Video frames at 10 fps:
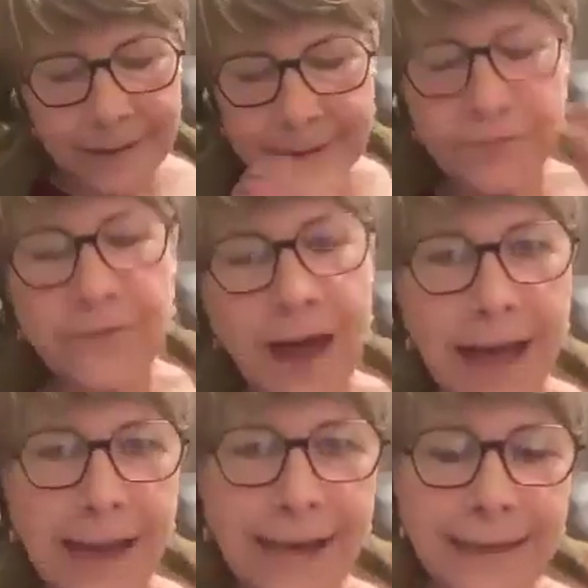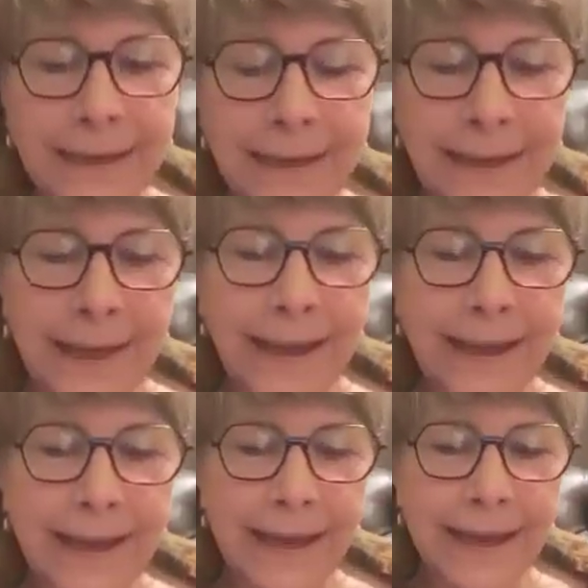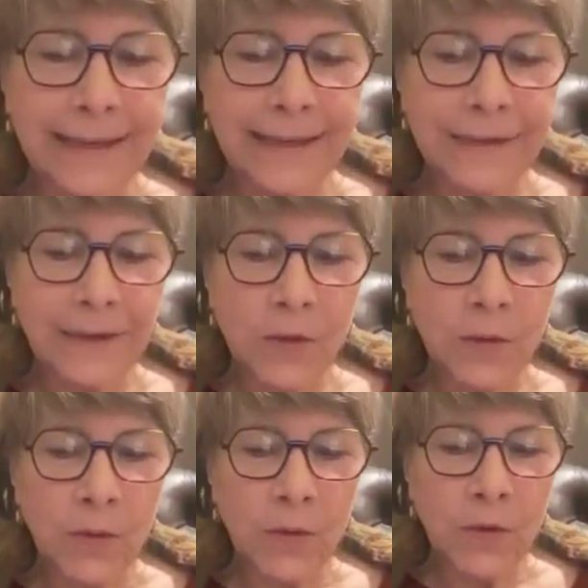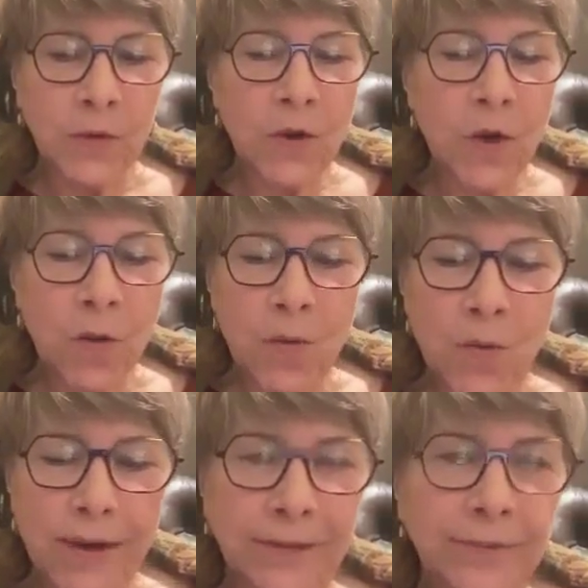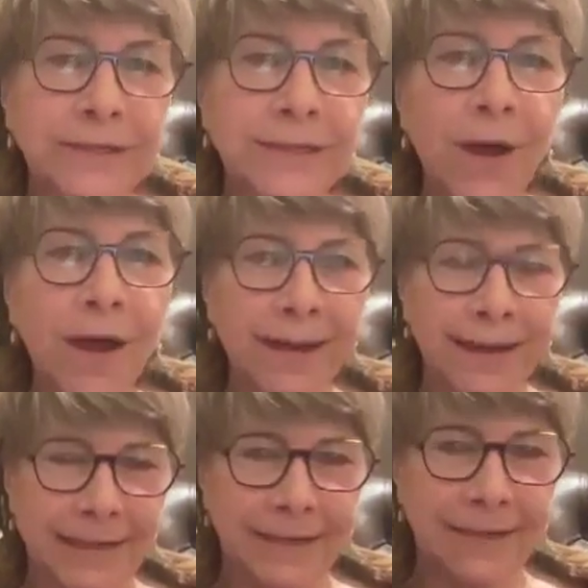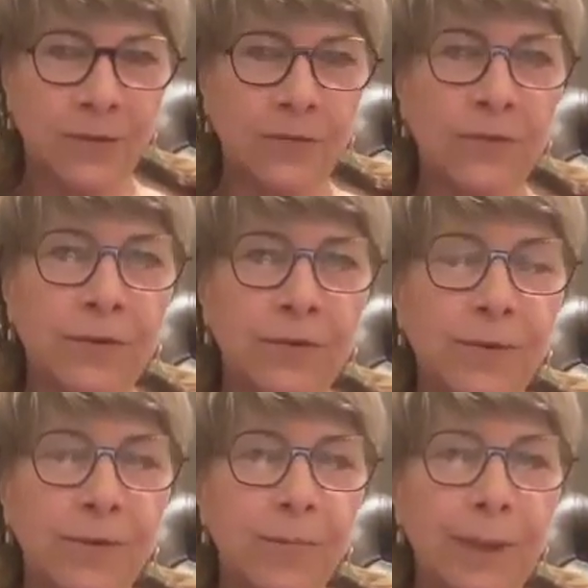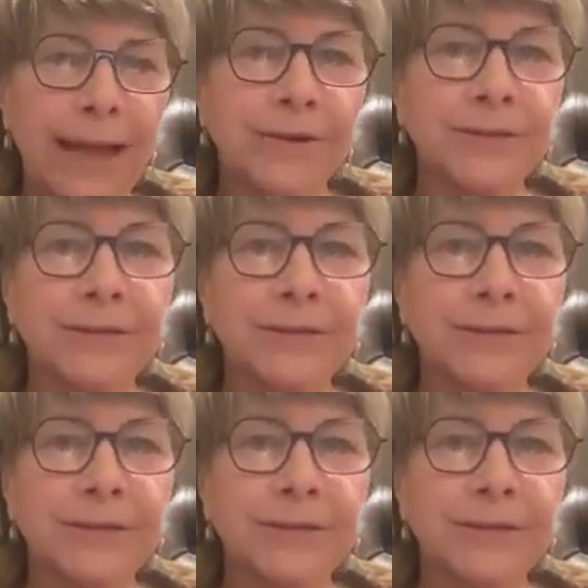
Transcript: divide, and no one was talking to funeral planners